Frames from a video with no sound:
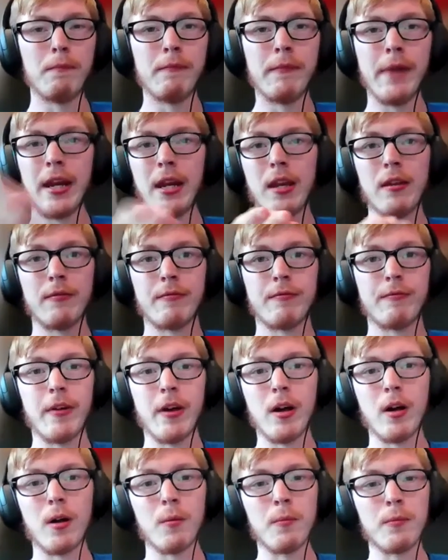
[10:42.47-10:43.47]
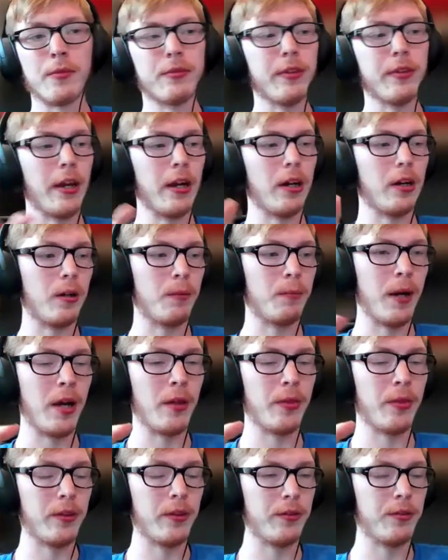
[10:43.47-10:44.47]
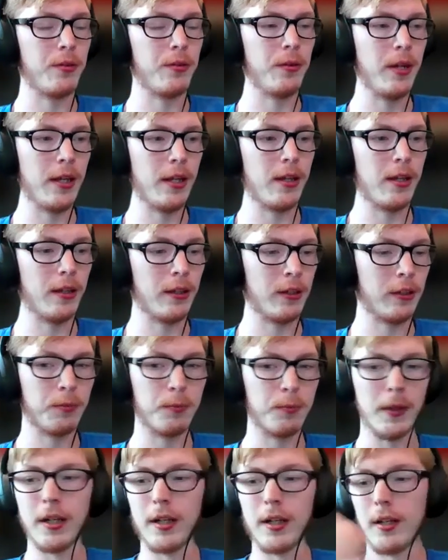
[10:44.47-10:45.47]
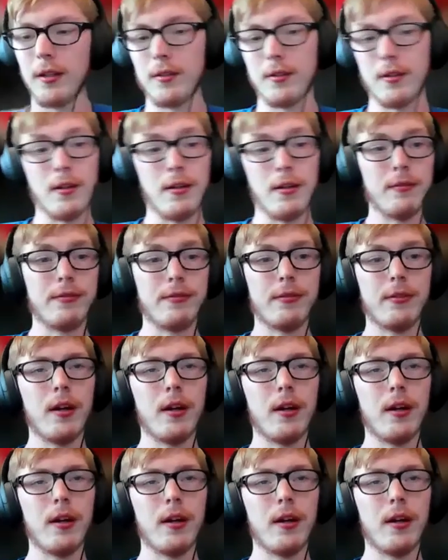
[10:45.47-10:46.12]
many films that are about this unique experience of,